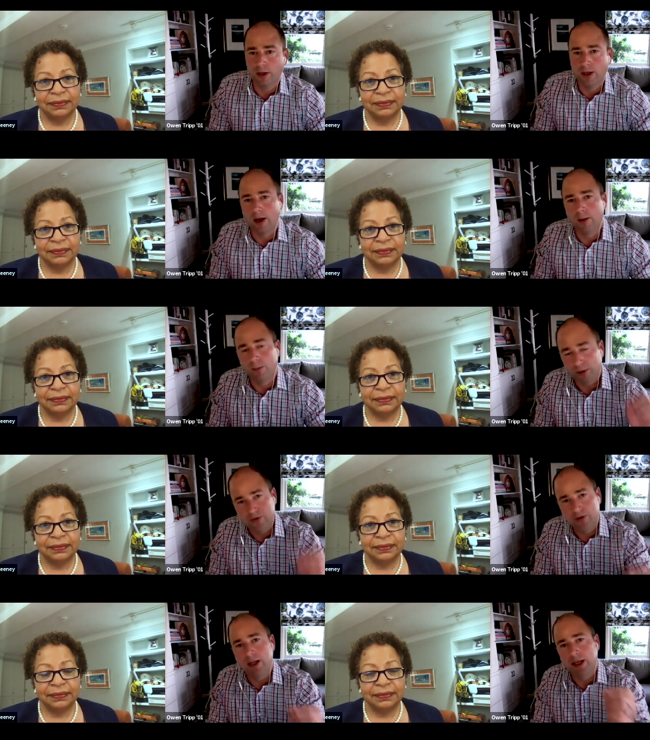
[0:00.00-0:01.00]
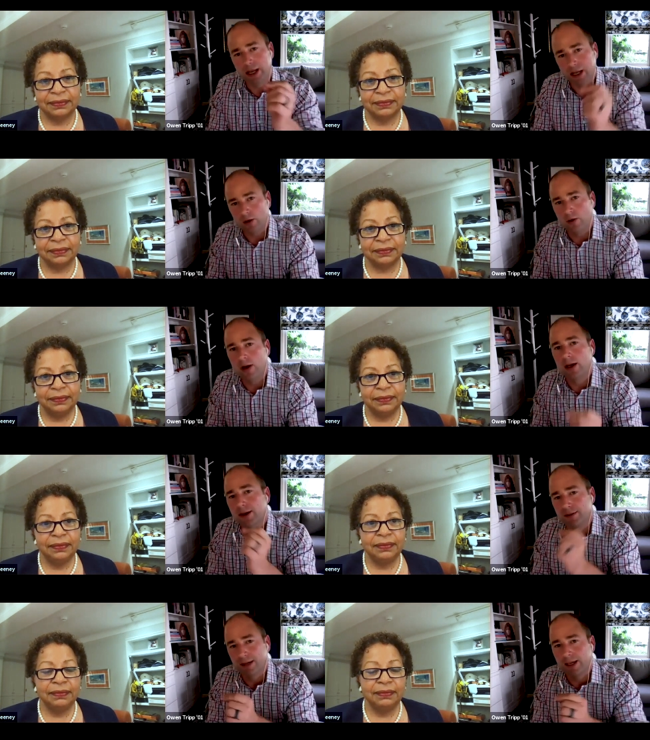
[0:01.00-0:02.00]
Speaker 1: um, listening and learning and
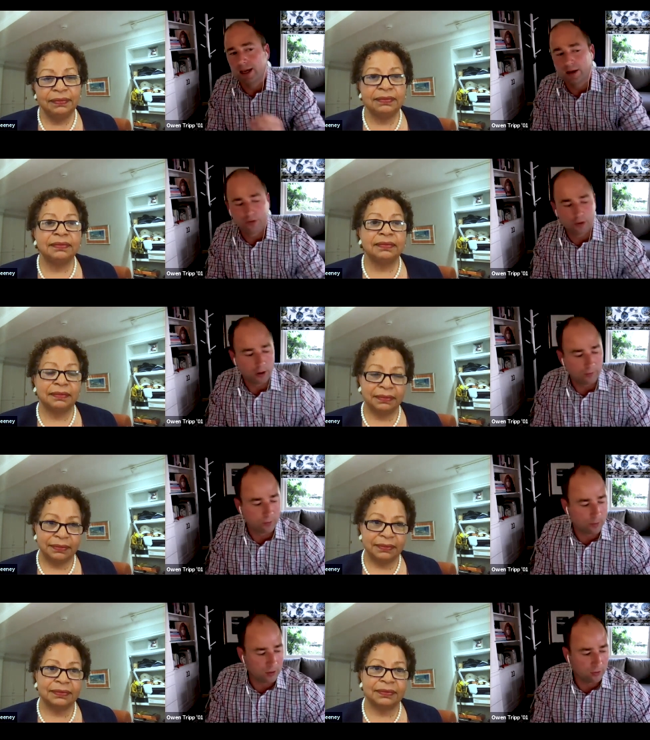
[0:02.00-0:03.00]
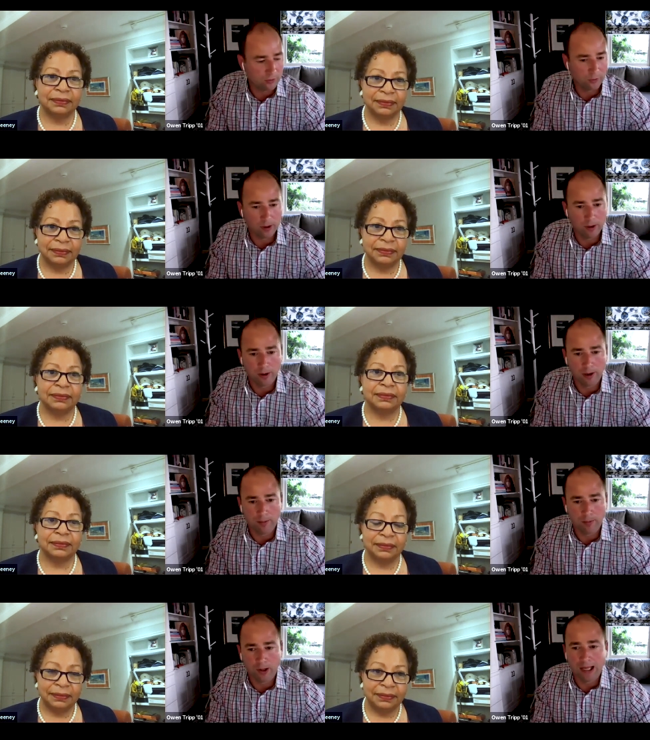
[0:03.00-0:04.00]
taking action on information. So I
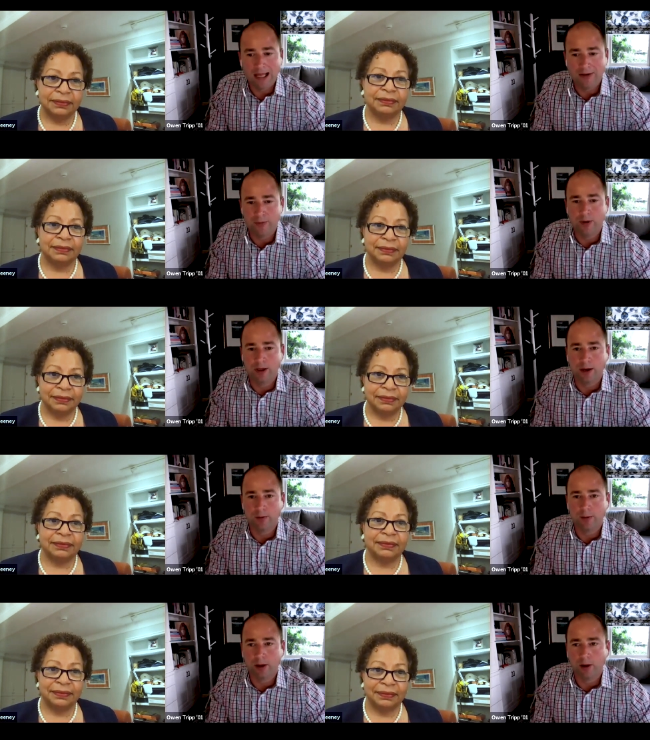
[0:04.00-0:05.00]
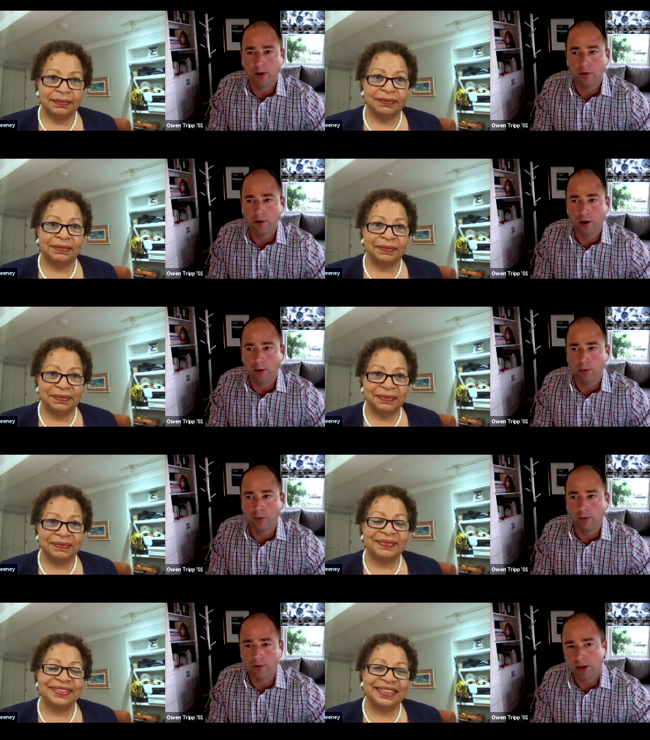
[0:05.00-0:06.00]
I'm glad to reconnect with my college, and I hope you
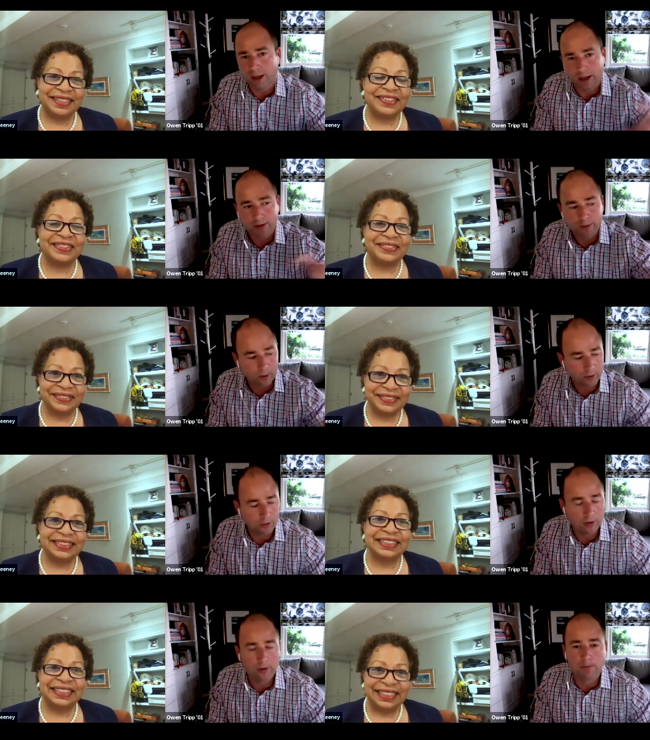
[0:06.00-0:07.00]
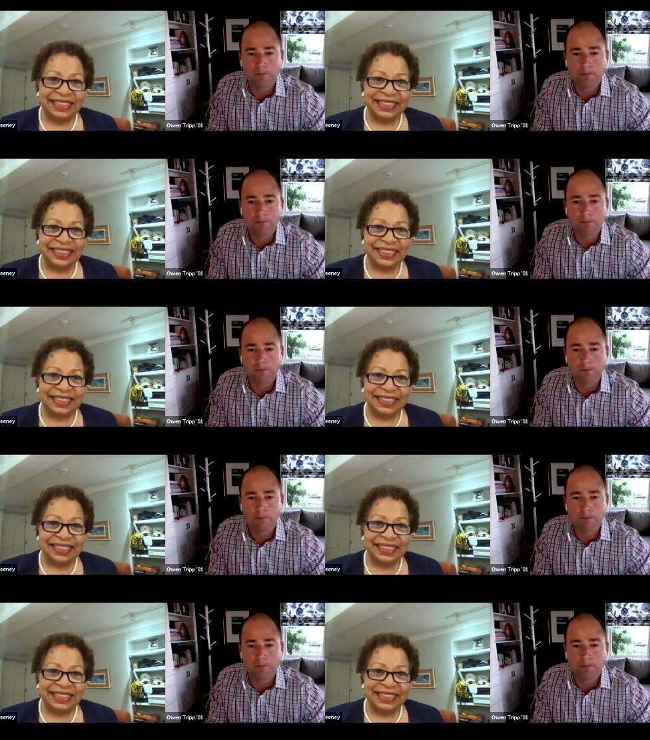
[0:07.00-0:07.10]
will stay connected with each other.